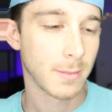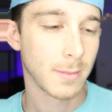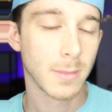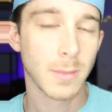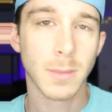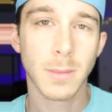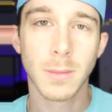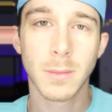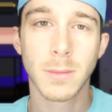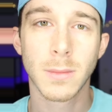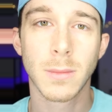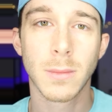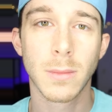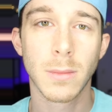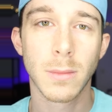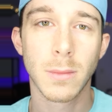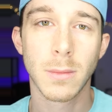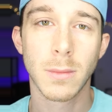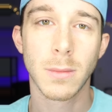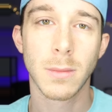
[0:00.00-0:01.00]

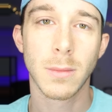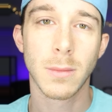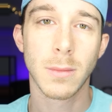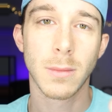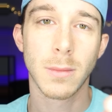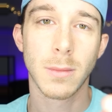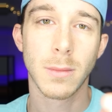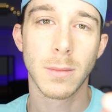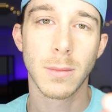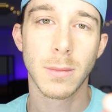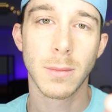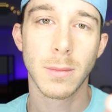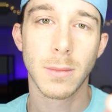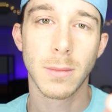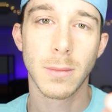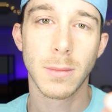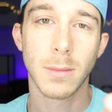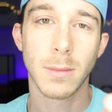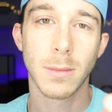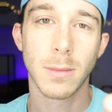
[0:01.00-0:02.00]

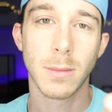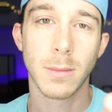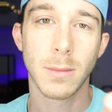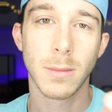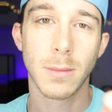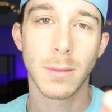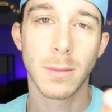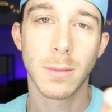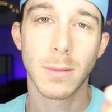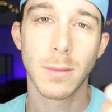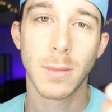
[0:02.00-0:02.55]
Nobody speaks.